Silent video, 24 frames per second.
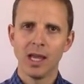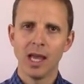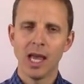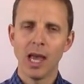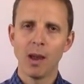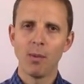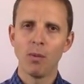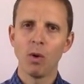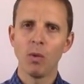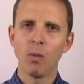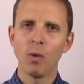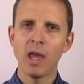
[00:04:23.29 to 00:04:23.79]

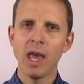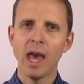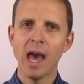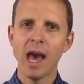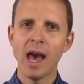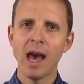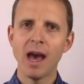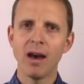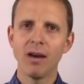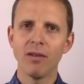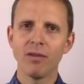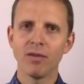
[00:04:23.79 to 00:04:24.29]
And when we
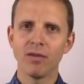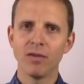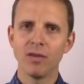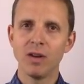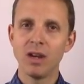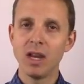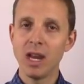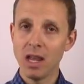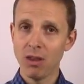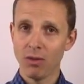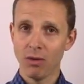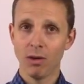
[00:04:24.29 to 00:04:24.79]
have
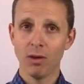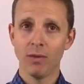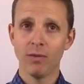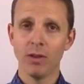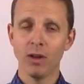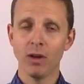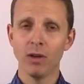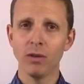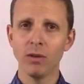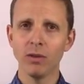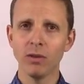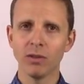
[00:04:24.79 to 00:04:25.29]
neither of
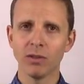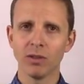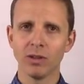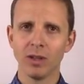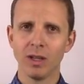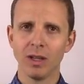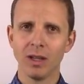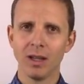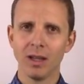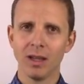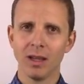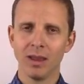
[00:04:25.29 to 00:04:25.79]
those,
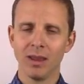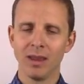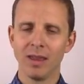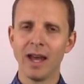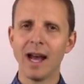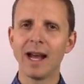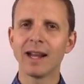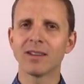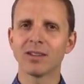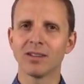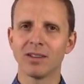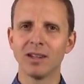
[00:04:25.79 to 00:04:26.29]

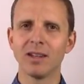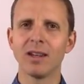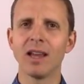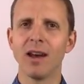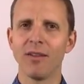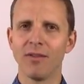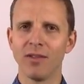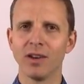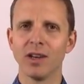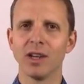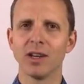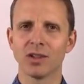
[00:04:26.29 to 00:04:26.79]
that's the
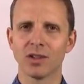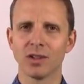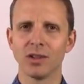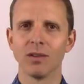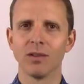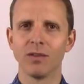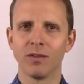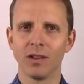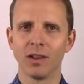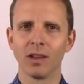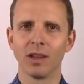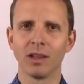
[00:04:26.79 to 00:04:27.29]
definition
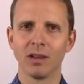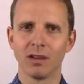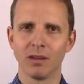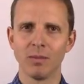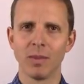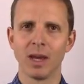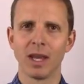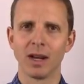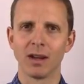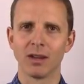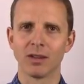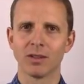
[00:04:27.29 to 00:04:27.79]
of feeling
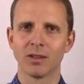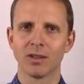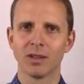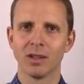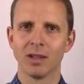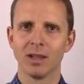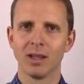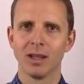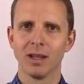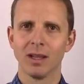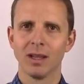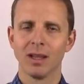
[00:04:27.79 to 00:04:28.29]

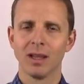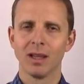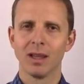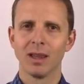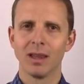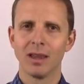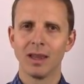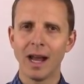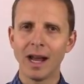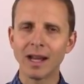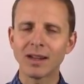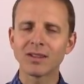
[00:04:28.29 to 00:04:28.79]
diminished.
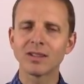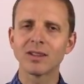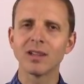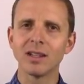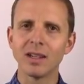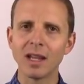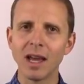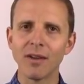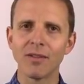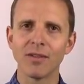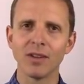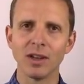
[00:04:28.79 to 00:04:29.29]
That's the
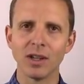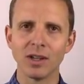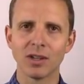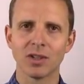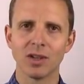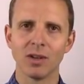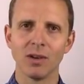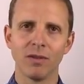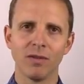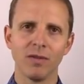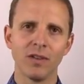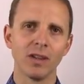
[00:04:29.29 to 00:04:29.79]

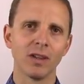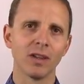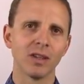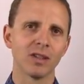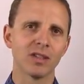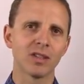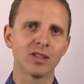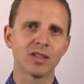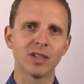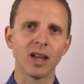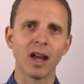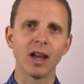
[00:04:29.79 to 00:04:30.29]
definition of feeling
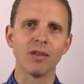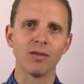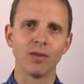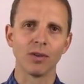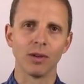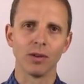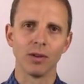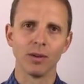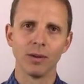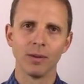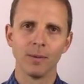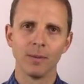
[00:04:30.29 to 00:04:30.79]

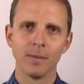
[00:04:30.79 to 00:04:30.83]
stifled.